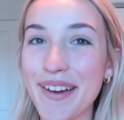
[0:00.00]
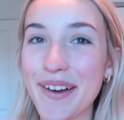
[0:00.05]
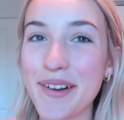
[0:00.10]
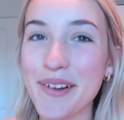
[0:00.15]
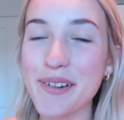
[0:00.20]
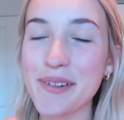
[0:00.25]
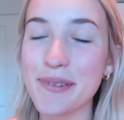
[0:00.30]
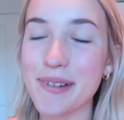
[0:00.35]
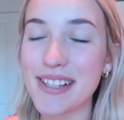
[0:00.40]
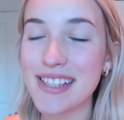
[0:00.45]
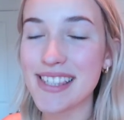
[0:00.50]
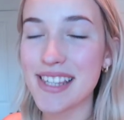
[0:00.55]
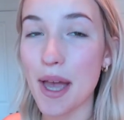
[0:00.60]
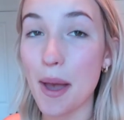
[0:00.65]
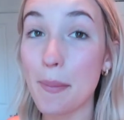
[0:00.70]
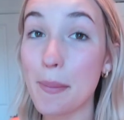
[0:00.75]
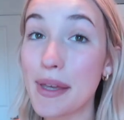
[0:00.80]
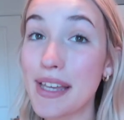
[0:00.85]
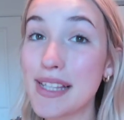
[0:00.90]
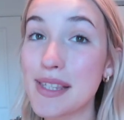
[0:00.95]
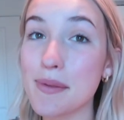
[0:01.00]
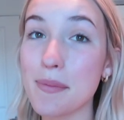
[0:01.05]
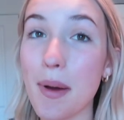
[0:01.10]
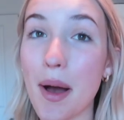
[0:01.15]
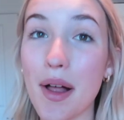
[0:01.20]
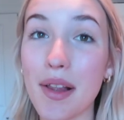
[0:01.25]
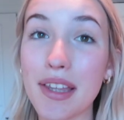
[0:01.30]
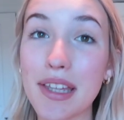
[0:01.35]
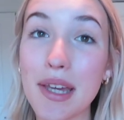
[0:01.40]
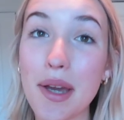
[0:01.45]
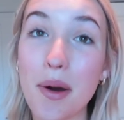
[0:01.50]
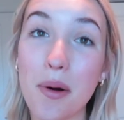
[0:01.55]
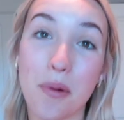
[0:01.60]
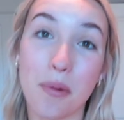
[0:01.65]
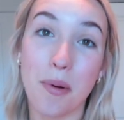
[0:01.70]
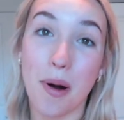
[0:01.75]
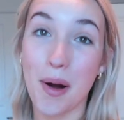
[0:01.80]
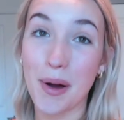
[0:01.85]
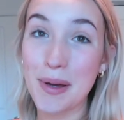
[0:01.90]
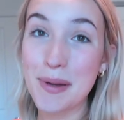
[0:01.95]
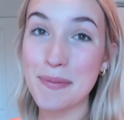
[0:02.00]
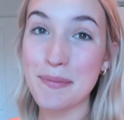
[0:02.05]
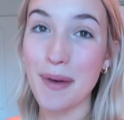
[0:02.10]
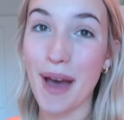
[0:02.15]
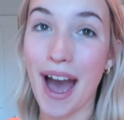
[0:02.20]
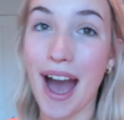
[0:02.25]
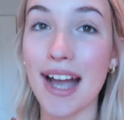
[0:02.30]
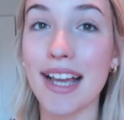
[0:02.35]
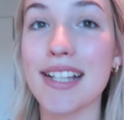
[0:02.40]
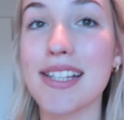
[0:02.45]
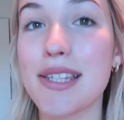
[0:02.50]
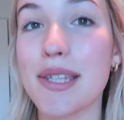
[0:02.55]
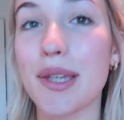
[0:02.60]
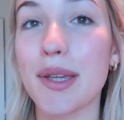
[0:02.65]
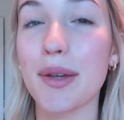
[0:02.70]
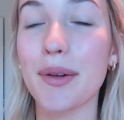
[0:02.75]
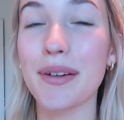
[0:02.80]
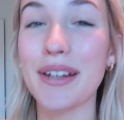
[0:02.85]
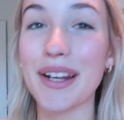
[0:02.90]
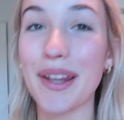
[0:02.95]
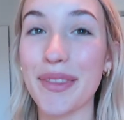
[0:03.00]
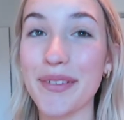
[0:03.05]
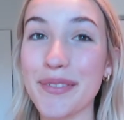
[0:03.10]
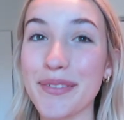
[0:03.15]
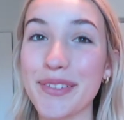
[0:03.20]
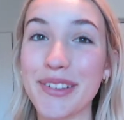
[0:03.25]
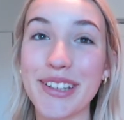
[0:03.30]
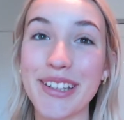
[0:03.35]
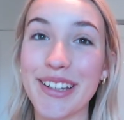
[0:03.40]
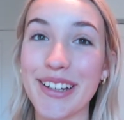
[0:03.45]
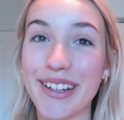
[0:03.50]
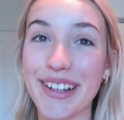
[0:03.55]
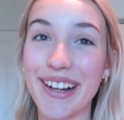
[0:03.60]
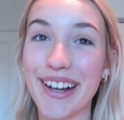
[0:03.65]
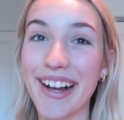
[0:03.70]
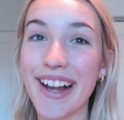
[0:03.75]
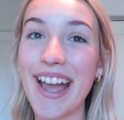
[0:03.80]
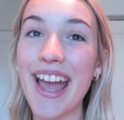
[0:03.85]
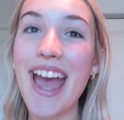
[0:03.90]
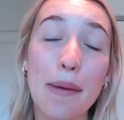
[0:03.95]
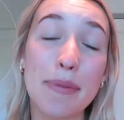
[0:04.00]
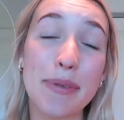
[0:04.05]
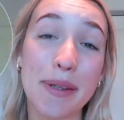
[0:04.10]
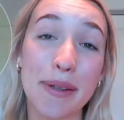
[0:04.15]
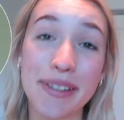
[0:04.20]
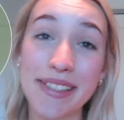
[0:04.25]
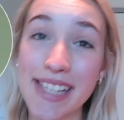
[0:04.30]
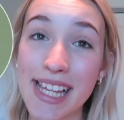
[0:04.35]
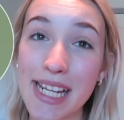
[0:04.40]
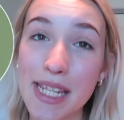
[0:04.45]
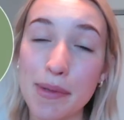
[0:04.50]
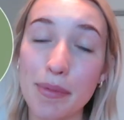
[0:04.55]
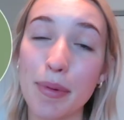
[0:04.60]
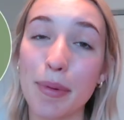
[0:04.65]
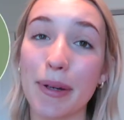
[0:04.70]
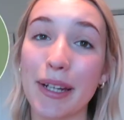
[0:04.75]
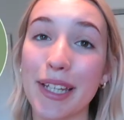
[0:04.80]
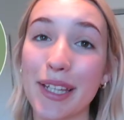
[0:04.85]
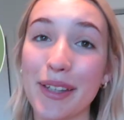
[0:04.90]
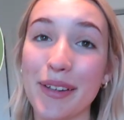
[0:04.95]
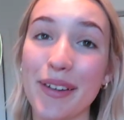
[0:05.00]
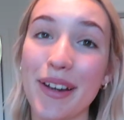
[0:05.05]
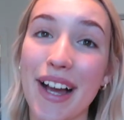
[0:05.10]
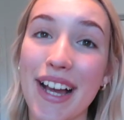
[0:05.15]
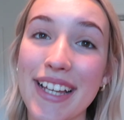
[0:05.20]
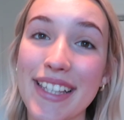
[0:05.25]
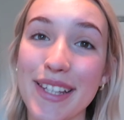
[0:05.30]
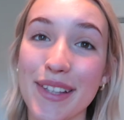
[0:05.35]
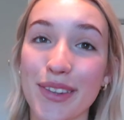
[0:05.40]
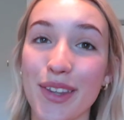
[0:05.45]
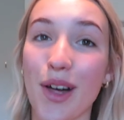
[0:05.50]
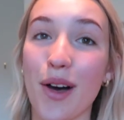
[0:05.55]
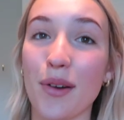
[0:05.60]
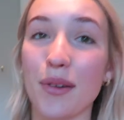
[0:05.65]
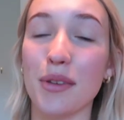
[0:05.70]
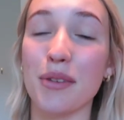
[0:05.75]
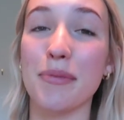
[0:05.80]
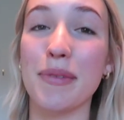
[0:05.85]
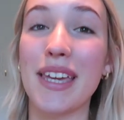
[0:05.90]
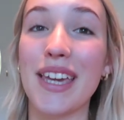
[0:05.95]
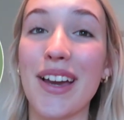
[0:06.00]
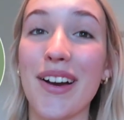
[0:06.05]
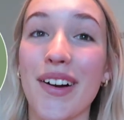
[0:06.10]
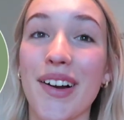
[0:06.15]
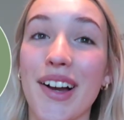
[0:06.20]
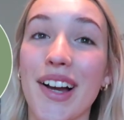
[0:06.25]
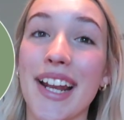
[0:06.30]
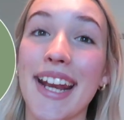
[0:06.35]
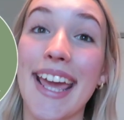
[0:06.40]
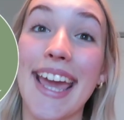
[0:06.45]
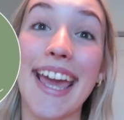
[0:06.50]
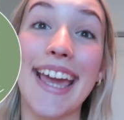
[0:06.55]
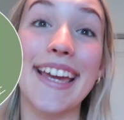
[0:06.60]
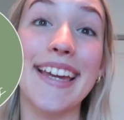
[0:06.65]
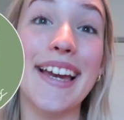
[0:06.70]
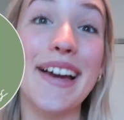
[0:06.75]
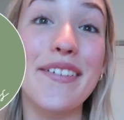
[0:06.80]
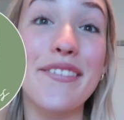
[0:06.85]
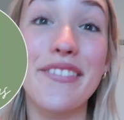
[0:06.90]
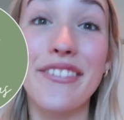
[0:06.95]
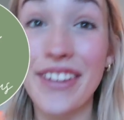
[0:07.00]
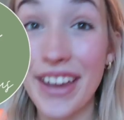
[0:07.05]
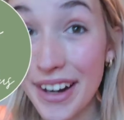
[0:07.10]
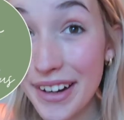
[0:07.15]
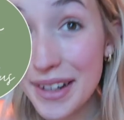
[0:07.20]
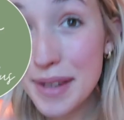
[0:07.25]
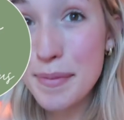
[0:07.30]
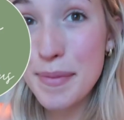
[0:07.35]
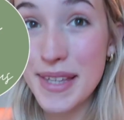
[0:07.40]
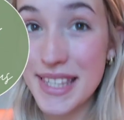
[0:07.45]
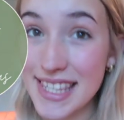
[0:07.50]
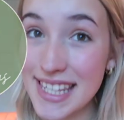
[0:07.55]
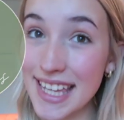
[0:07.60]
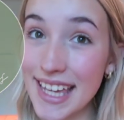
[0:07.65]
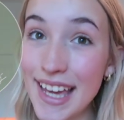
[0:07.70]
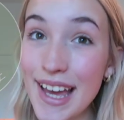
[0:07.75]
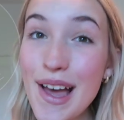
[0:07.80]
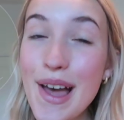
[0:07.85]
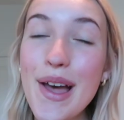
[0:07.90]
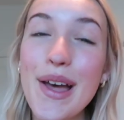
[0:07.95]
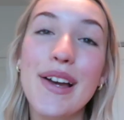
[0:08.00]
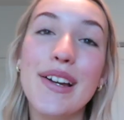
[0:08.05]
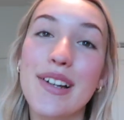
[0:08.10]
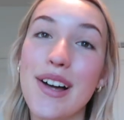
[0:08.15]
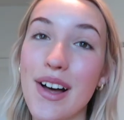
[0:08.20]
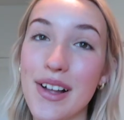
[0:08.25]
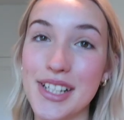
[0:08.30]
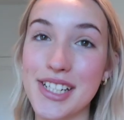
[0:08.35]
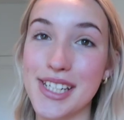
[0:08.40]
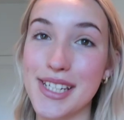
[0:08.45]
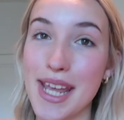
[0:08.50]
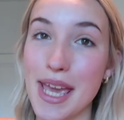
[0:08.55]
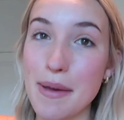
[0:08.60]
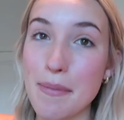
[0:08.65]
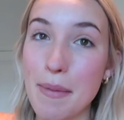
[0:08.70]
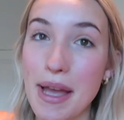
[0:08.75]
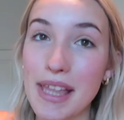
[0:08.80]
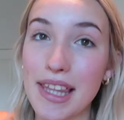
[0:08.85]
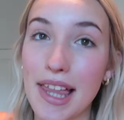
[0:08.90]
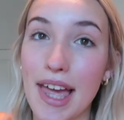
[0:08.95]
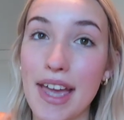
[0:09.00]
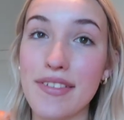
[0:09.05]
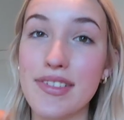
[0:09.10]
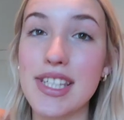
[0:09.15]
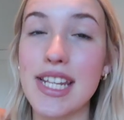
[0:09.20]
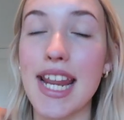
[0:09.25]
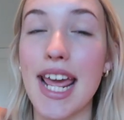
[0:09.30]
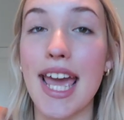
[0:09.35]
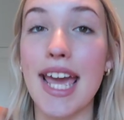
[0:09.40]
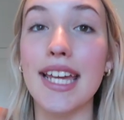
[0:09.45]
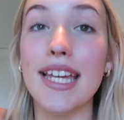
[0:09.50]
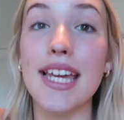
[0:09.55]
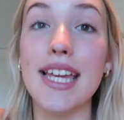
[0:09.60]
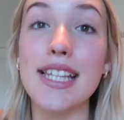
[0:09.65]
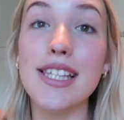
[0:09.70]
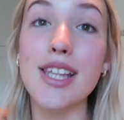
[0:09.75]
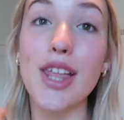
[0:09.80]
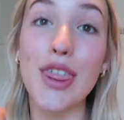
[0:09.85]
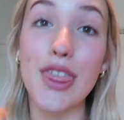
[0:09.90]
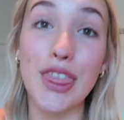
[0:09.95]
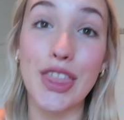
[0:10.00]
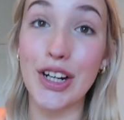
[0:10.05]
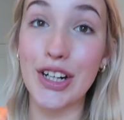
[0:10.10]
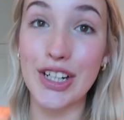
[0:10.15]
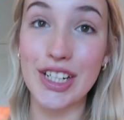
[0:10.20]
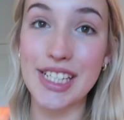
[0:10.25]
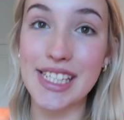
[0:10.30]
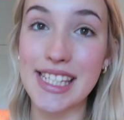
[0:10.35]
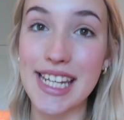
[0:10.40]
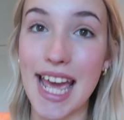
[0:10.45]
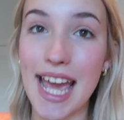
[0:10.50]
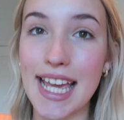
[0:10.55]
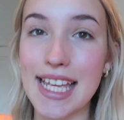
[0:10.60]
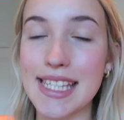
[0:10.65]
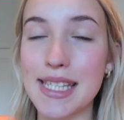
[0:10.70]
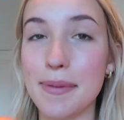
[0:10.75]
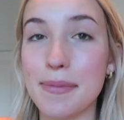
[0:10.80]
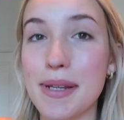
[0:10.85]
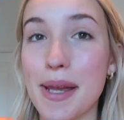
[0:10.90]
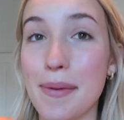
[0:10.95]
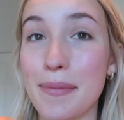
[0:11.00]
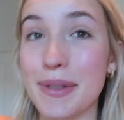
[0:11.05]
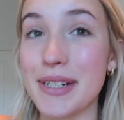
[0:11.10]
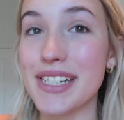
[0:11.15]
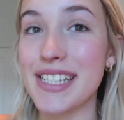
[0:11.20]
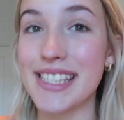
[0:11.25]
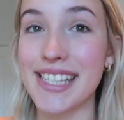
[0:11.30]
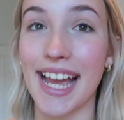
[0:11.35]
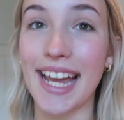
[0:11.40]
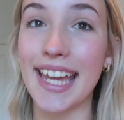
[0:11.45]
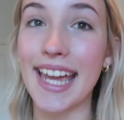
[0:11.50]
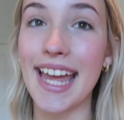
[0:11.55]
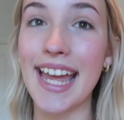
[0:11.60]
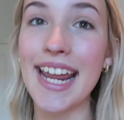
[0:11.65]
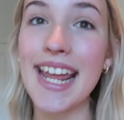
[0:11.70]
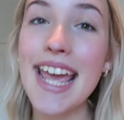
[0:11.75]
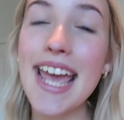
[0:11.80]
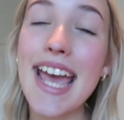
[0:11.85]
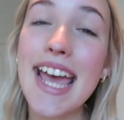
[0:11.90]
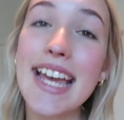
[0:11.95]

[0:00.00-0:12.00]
y'all, what's up? It's Molly. Welcome back to another vlog. I'm so excited to be bringing you guys along with me on a very busy college day in my life. Today is Thursday, September second.